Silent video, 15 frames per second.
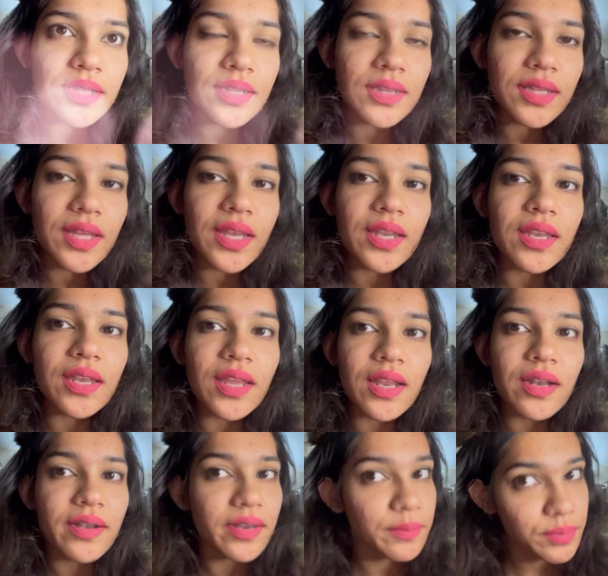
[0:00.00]
Do you any
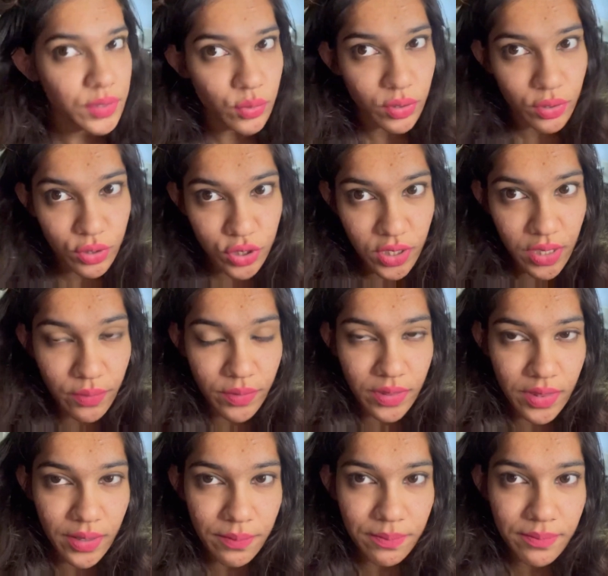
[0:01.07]
nail tips you want to share with
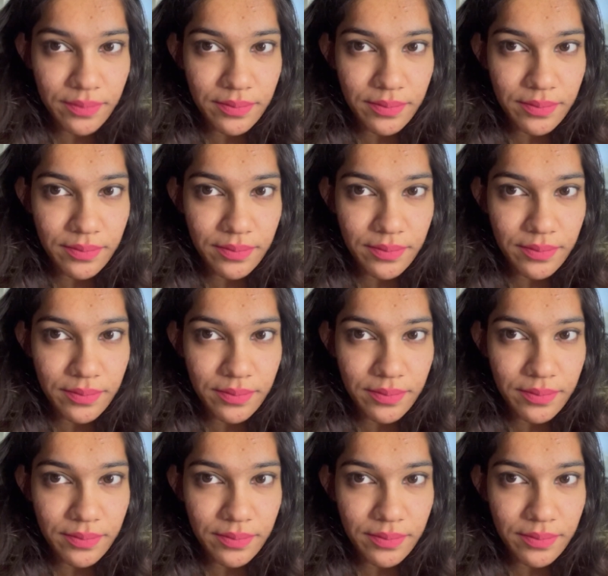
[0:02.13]
them?